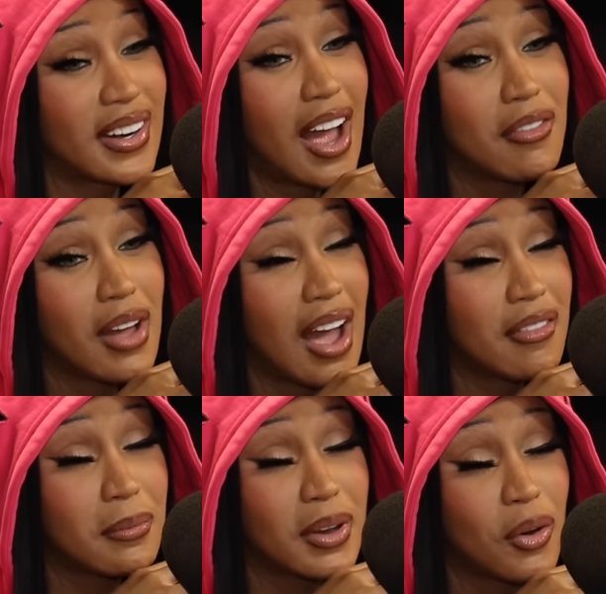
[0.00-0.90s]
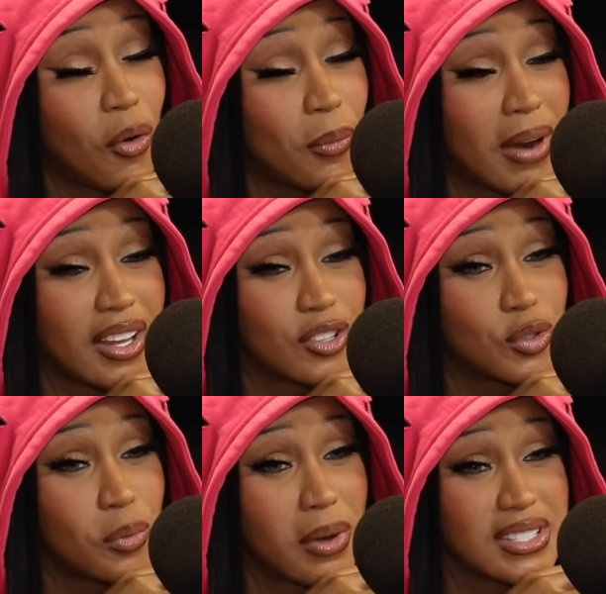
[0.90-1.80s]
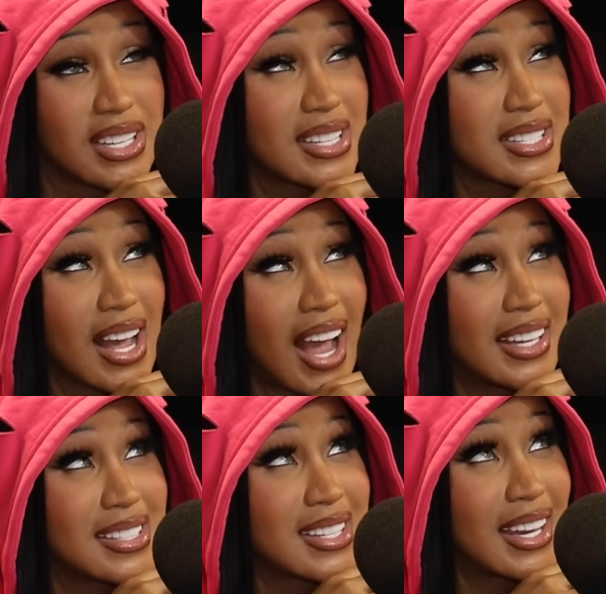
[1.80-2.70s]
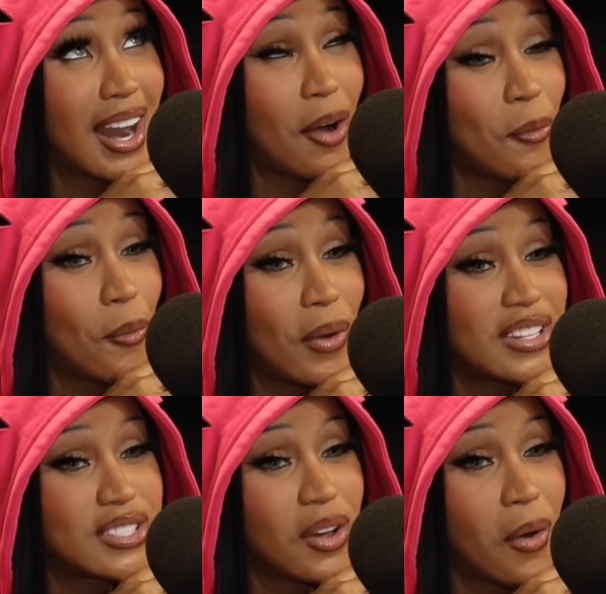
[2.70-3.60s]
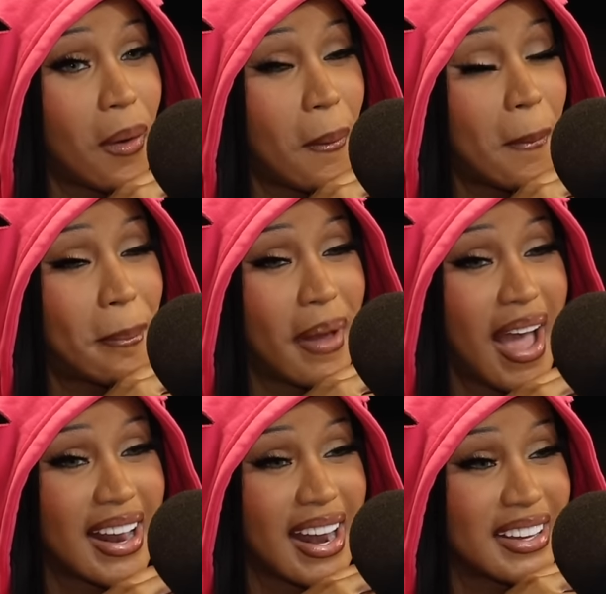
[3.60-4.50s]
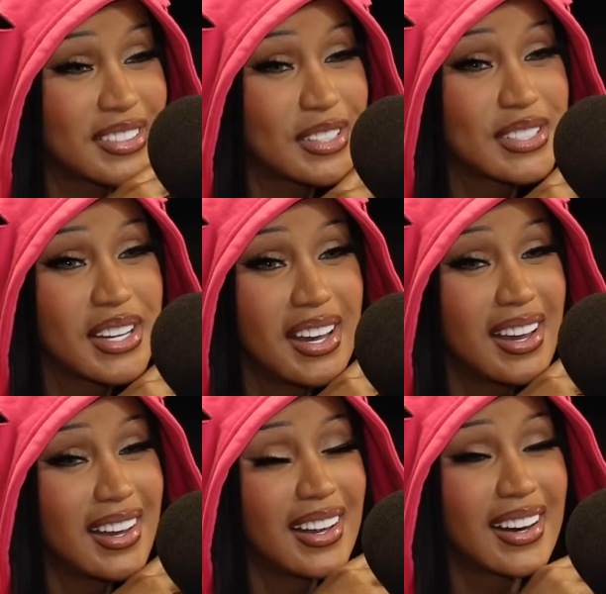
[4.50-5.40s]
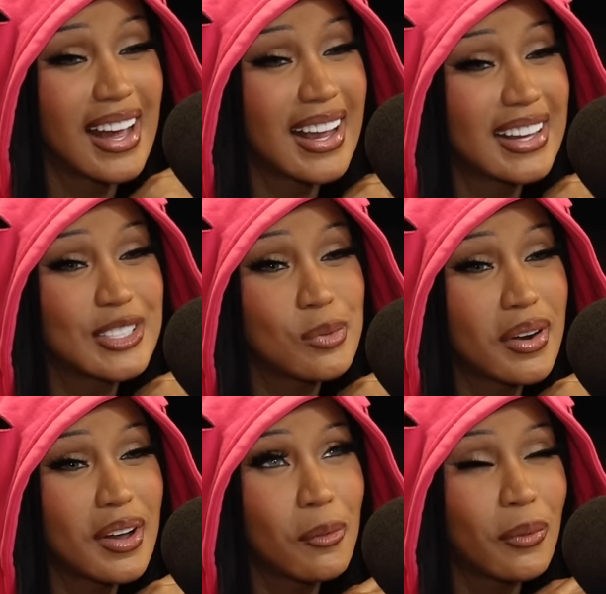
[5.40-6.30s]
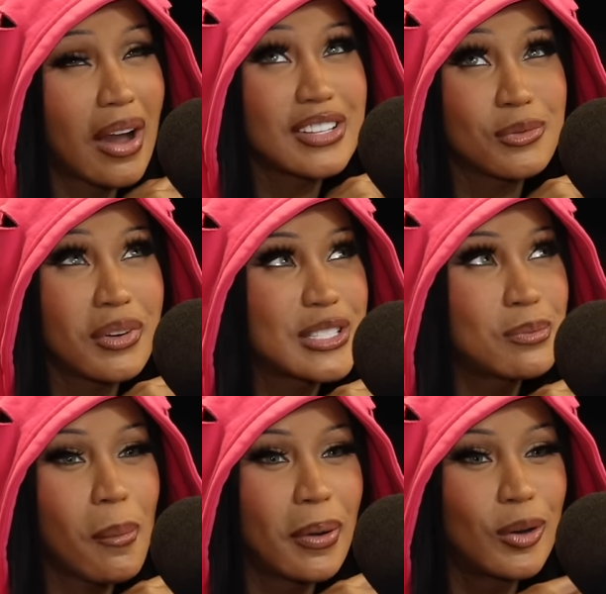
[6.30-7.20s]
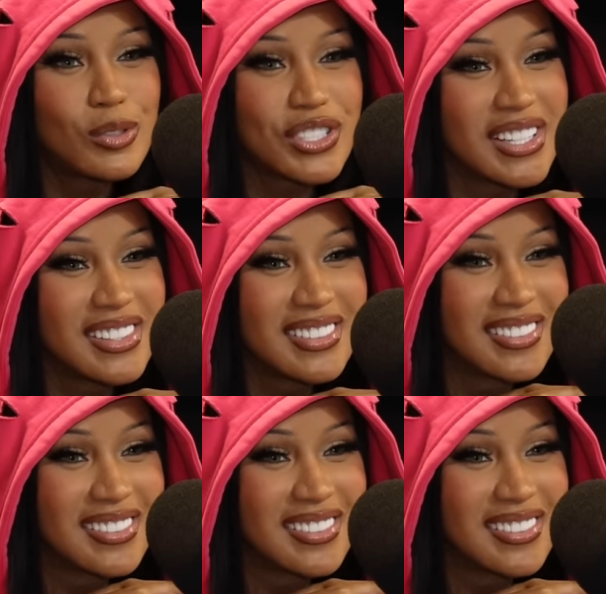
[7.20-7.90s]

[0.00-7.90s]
Mm-hmm. I haven't I haven't been home like in two months, and it's like I just cannot wait to, to be back. Back mm. like just like I just wanna I just wanna smell pollution.